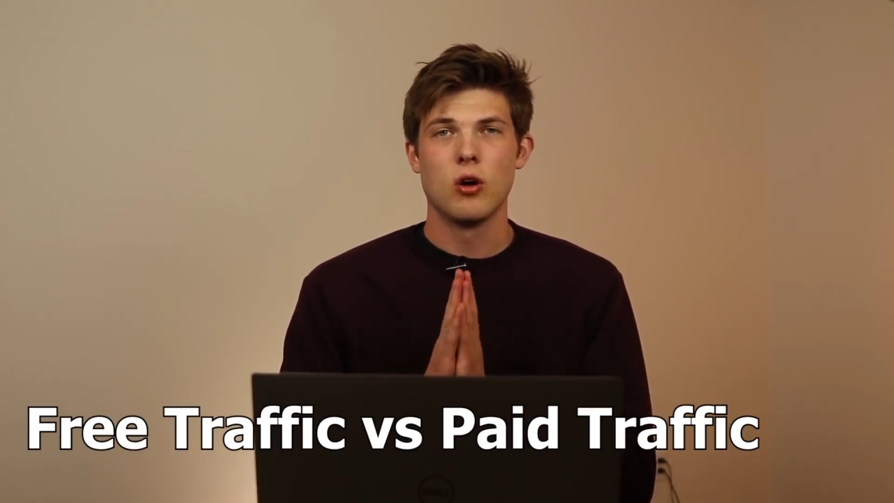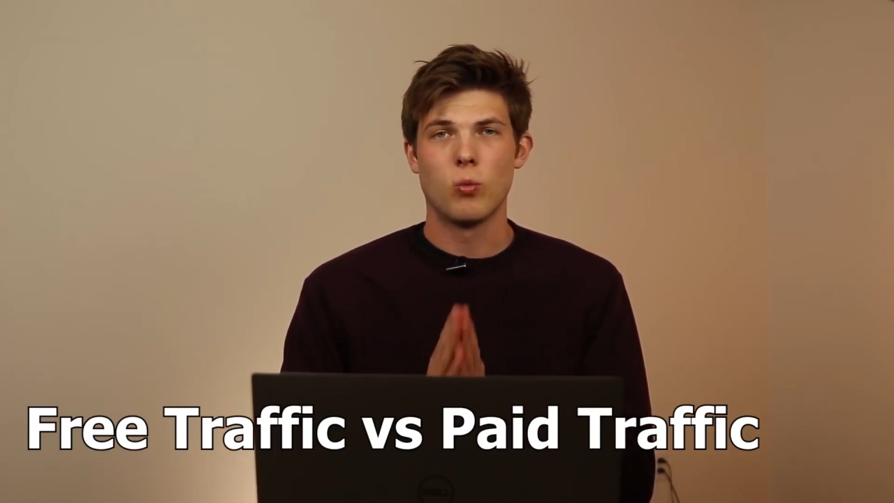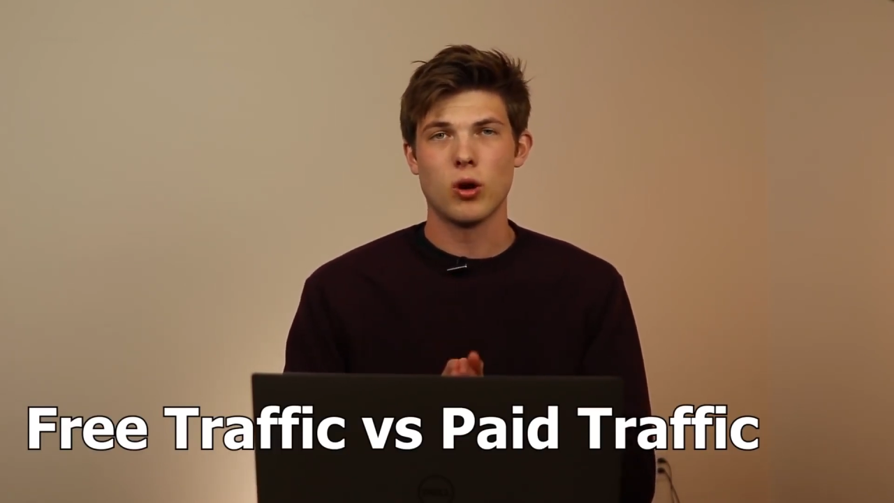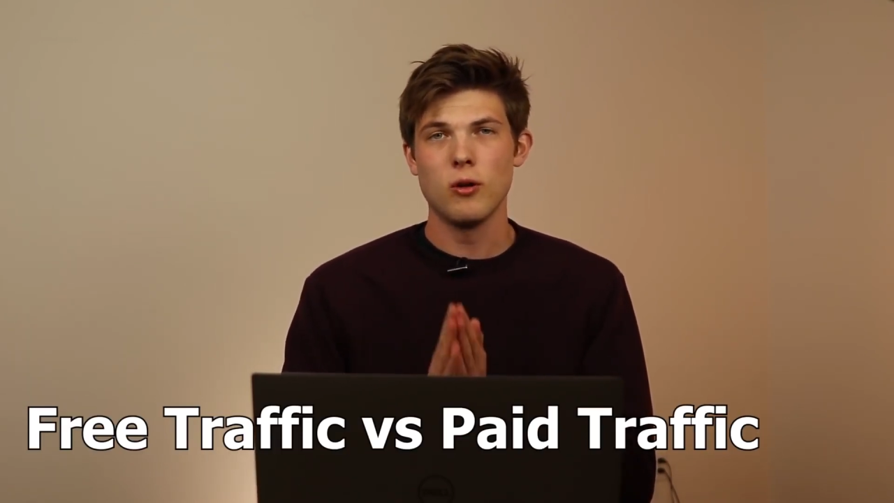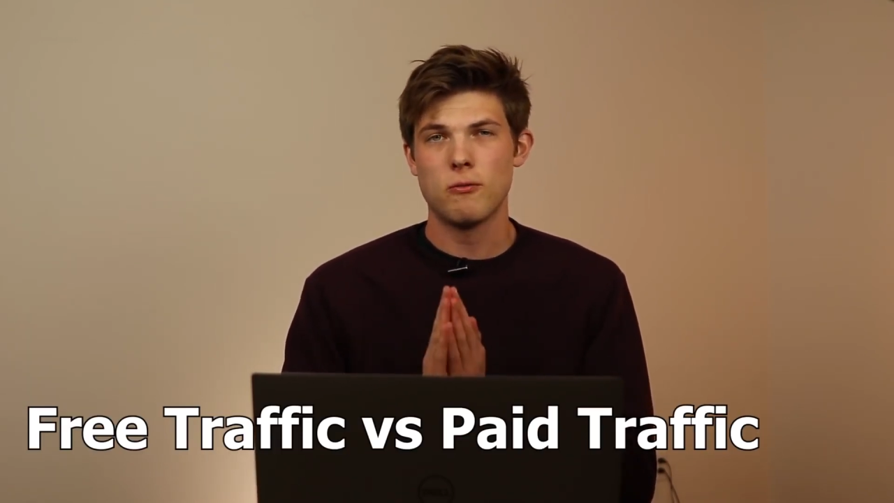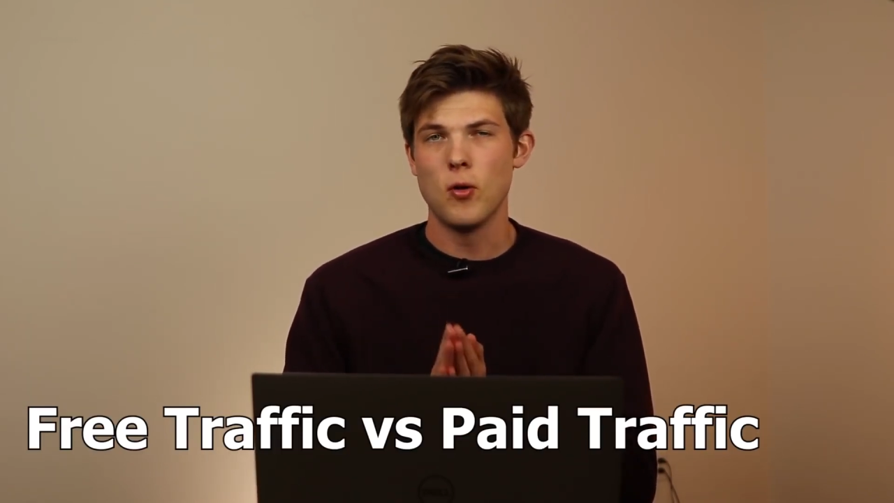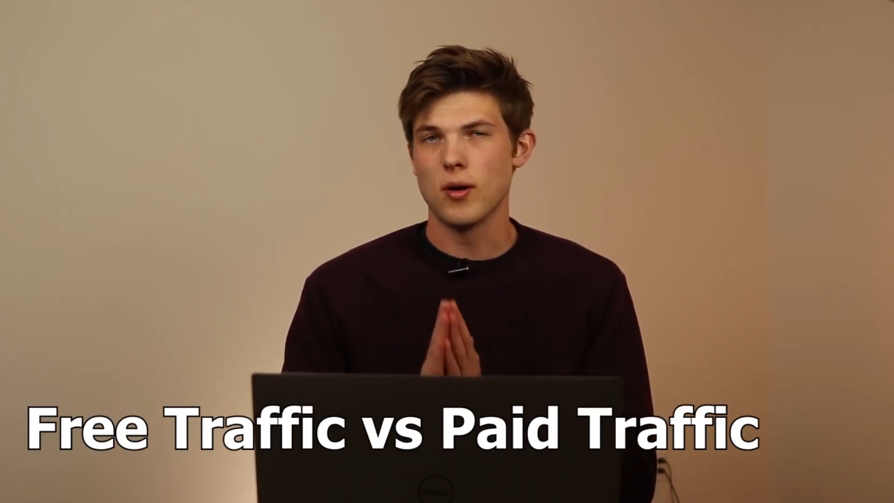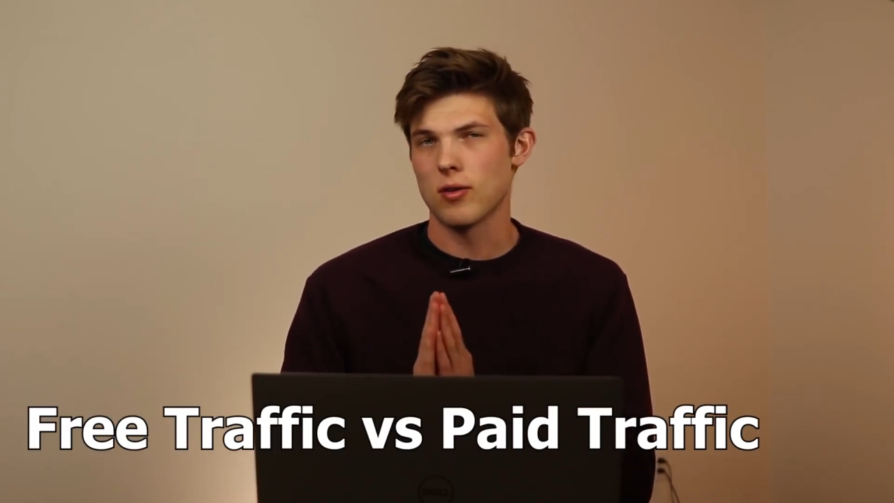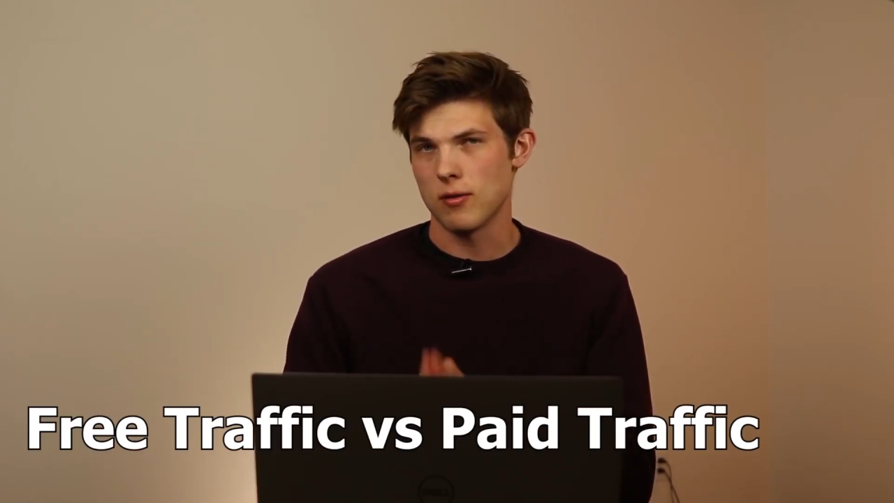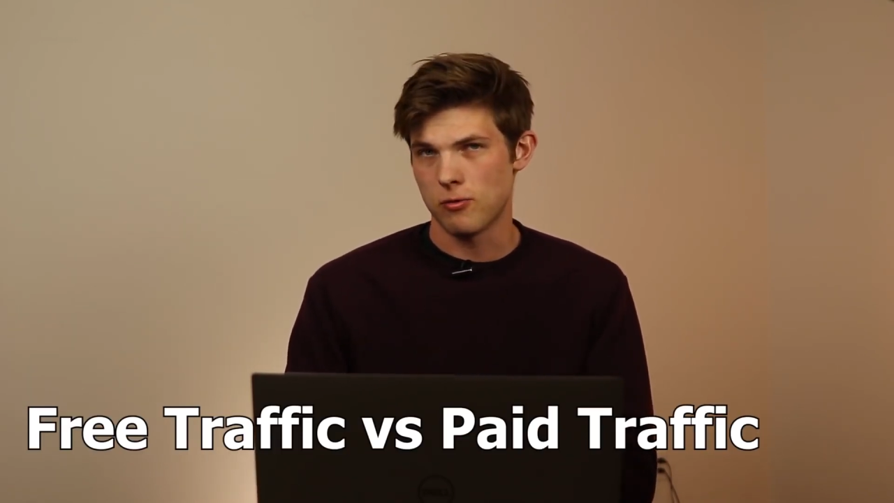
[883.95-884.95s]
we're going to
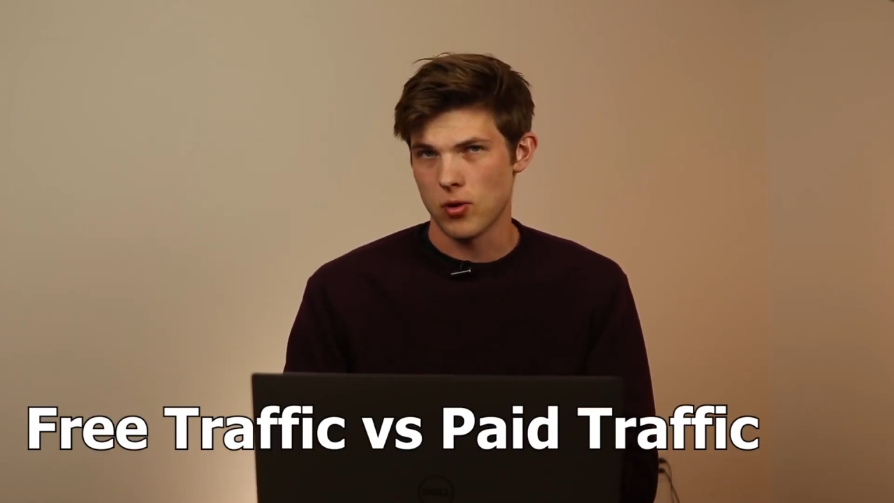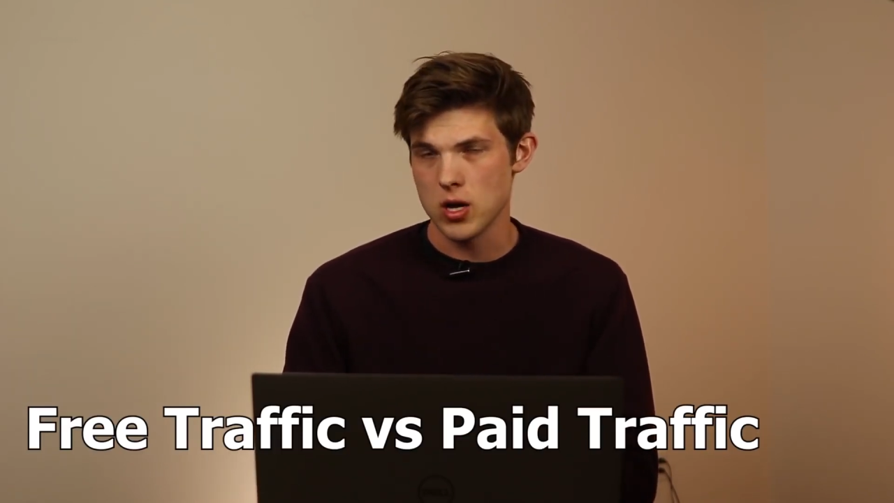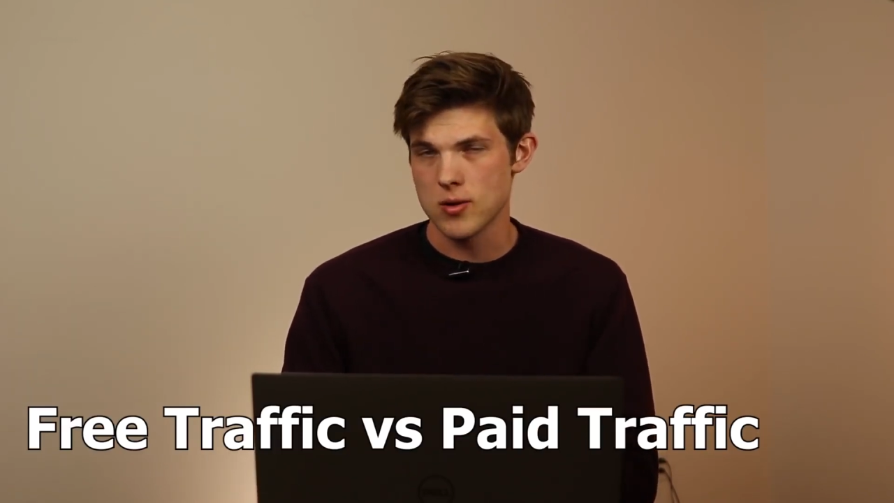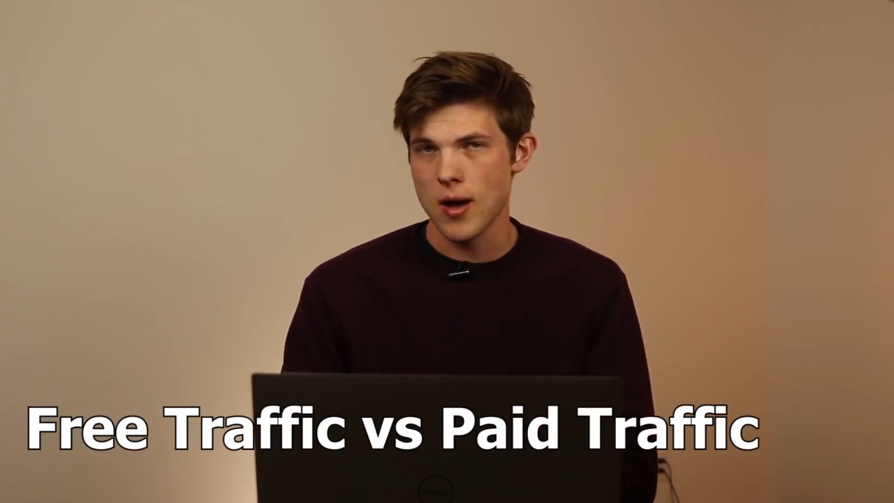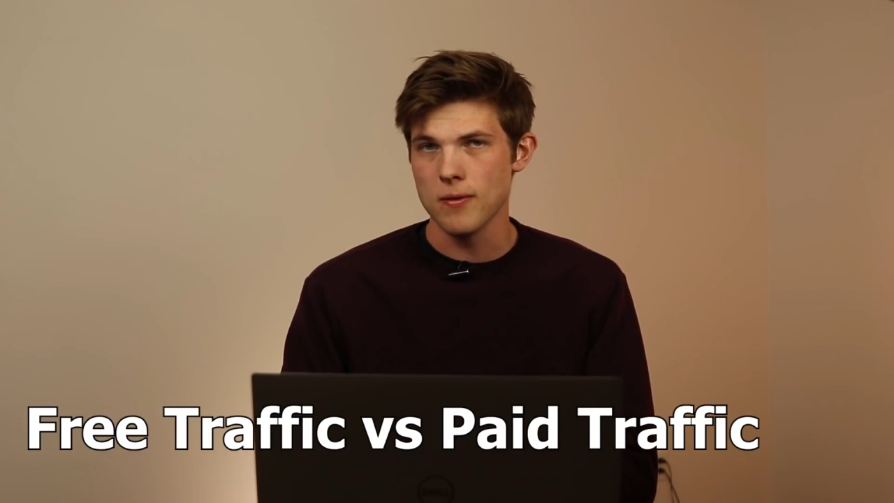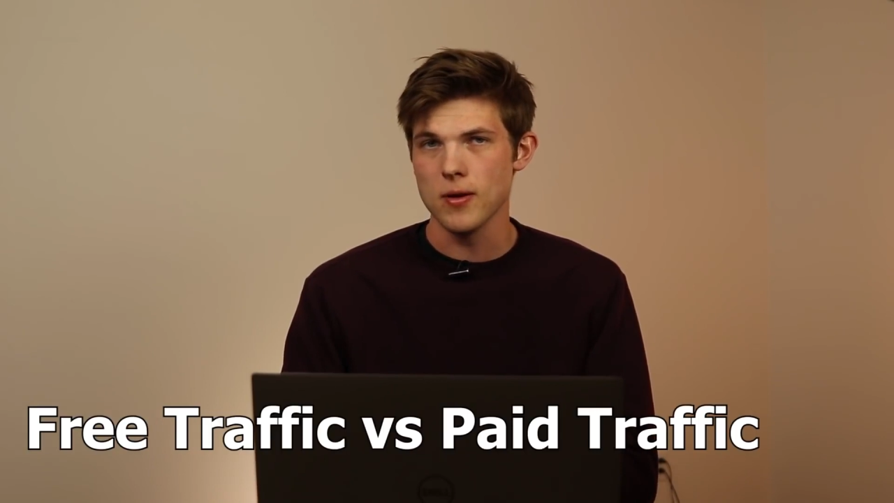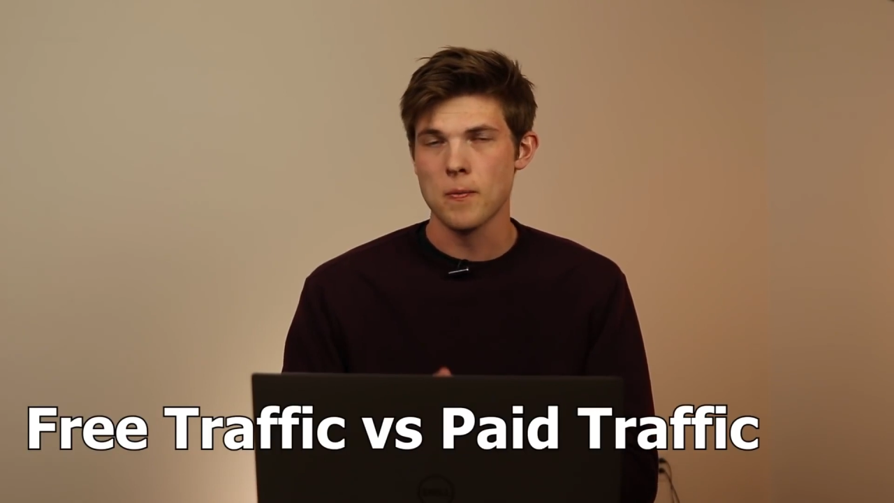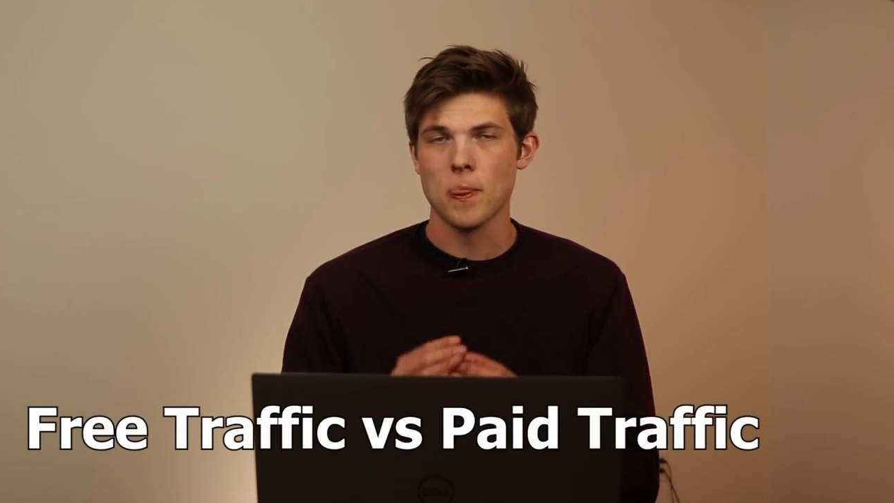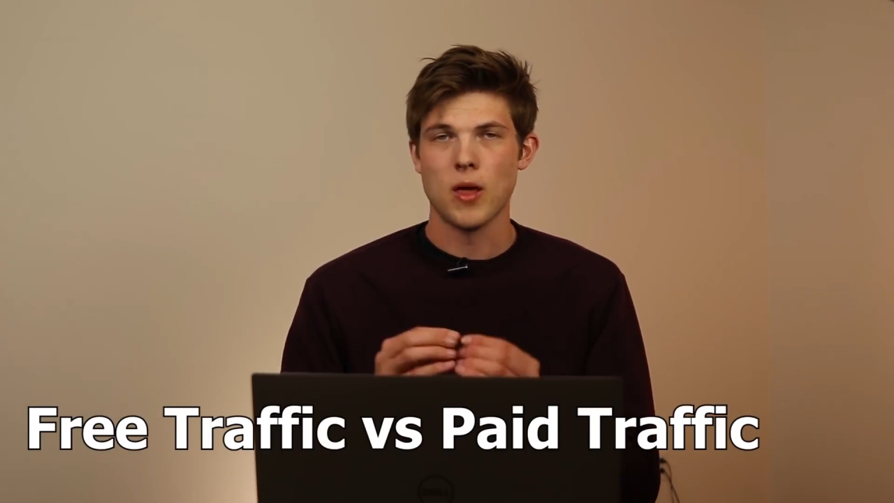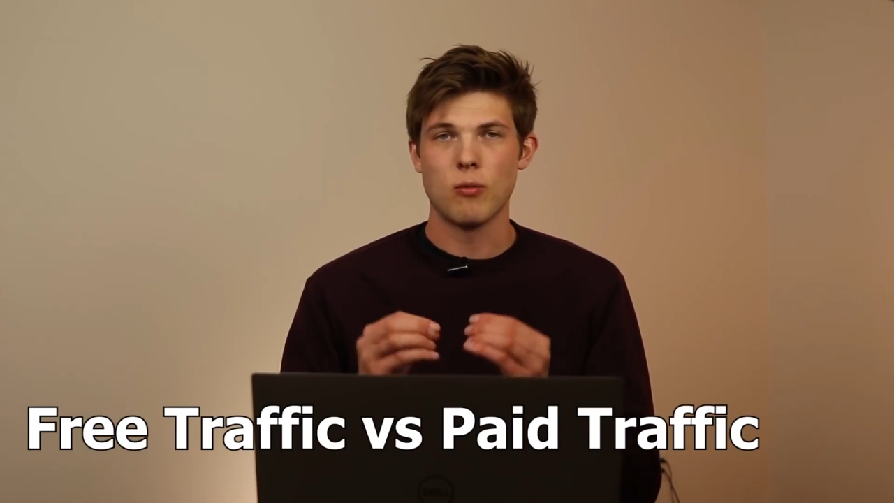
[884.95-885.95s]
focus on free traffic.